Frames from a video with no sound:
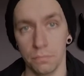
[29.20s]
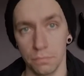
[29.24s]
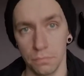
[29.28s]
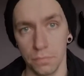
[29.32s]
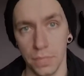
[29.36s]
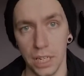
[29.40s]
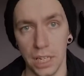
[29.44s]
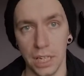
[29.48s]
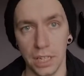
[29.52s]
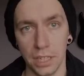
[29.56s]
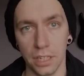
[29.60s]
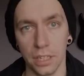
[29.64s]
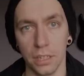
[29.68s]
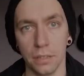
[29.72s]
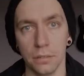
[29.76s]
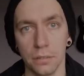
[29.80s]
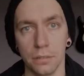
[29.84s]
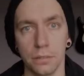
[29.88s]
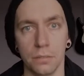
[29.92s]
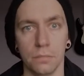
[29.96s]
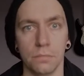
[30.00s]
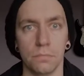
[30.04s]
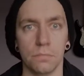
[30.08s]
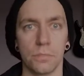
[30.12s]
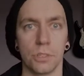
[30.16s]
media
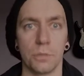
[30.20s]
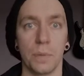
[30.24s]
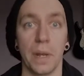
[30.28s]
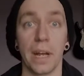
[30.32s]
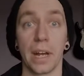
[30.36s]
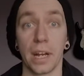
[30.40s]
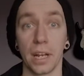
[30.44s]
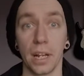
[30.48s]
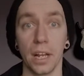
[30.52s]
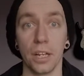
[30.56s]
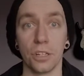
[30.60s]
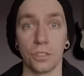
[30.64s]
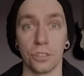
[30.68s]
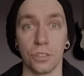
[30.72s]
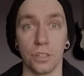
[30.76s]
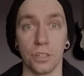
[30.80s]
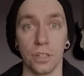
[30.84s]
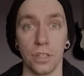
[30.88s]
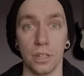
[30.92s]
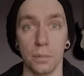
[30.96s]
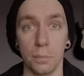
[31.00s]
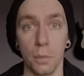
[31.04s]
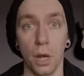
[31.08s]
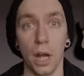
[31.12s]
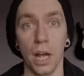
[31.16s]
speculation that
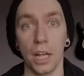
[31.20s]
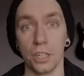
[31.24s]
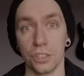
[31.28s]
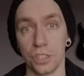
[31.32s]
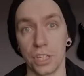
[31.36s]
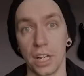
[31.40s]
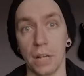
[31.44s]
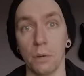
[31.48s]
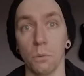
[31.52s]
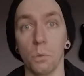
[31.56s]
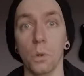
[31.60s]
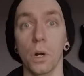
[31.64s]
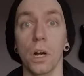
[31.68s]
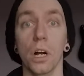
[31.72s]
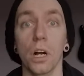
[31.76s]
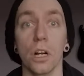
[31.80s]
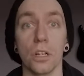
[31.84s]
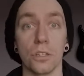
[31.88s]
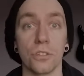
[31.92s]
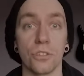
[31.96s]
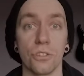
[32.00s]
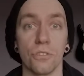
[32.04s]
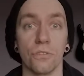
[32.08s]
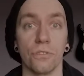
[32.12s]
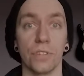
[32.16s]
it might actually get
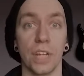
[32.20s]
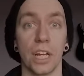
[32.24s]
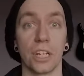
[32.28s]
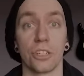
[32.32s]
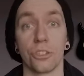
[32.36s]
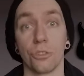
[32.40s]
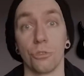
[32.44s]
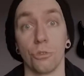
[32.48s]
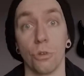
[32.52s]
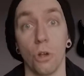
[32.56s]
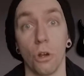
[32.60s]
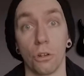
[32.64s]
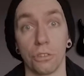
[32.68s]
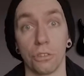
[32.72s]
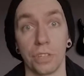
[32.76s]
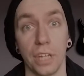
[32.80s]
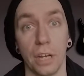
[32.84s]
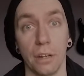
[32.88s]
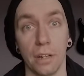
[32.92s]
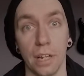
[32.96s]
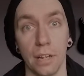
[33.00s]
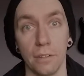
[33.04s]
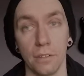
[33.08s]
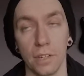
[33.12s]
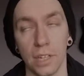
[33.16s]
worse of national
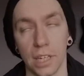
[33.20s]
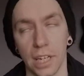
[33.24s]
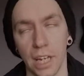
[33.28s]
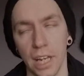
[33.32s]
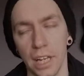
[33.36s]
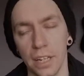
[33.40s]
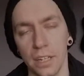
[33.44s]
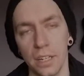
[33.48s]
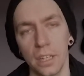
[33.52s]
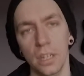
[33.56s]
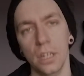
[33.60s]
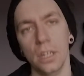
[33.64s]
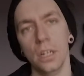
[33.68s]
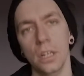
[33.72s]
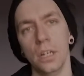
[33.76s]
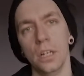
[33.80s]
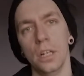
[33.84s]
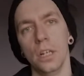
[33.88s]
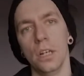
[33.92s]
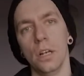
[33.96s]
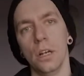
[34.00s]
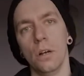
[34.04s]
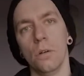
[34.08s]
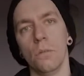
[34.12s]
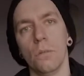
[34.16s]
lockdown level again,
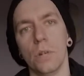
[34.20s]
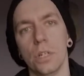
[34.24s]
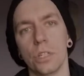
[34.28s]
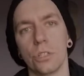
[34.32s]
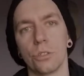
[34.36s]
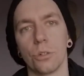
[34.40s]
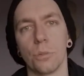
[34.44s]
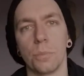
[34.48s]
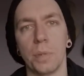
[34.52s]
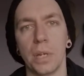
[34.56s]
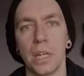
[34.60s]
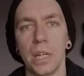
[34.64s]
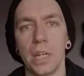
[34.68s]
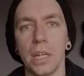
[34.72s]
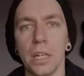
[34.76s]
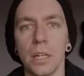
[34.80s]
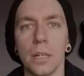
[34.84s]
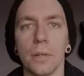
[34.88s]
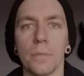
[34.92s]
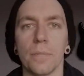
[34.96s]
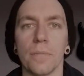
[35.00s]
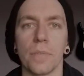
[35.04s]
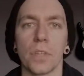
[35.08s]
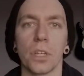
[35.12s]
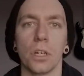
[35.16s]
which would be
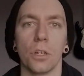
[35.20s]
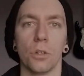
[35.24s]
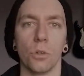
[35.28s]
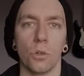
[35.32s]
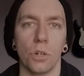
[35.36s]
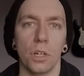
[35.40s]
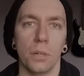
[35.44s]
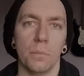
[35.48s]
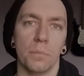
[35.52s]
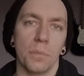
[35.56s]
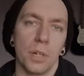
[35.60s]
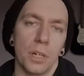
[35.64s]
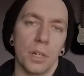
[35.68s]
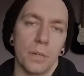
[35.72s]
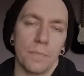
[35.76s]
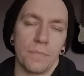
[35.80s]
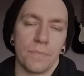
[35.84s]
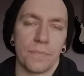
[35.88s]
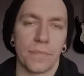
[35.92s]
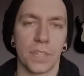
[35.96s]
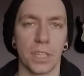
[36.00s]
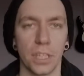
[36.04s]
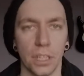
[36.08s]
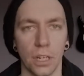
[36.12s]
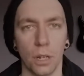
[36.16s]
annoying, but
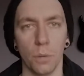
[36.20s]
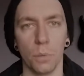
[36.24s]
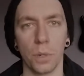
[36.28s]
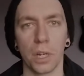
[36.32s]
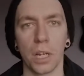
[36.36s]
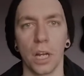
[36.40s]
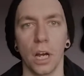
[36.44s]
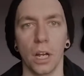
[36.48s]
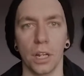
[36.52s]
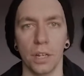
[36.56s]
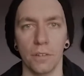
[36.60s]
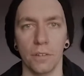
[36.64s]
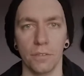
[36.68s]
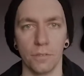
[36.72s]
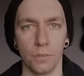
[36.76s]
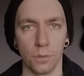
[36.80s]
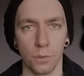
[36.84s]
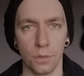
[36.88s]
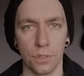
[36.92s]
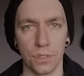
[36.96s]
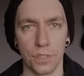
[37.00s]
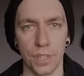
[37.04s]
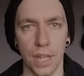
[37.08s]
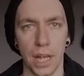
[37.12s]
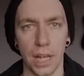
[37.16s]
you know, we can't
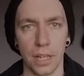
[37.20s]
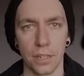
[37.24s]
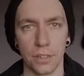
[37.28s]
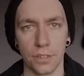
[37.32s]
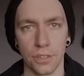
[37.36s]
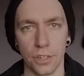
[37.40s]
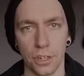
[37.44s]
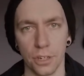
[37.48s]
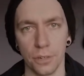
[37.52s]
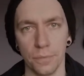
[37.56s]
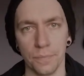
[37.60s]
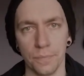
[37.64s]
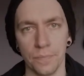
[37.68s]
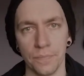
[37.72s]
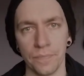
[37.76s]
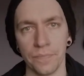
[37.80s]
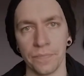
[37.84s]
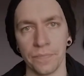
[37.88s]
influence that, so